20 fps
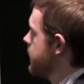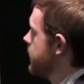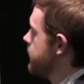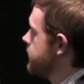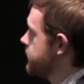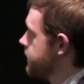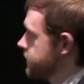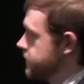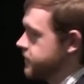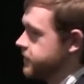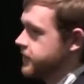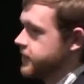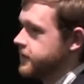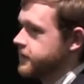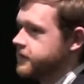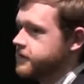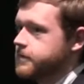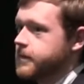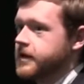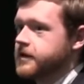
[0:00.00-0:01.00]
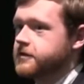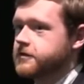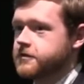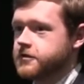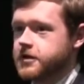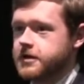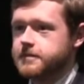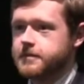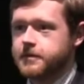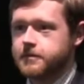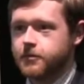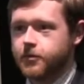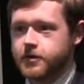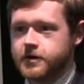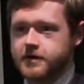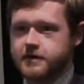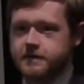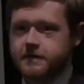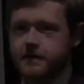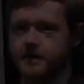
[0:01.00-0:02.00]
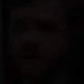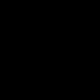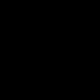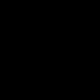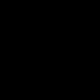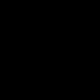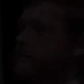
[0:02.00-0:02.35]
Additionally, this makes treatment more difficult.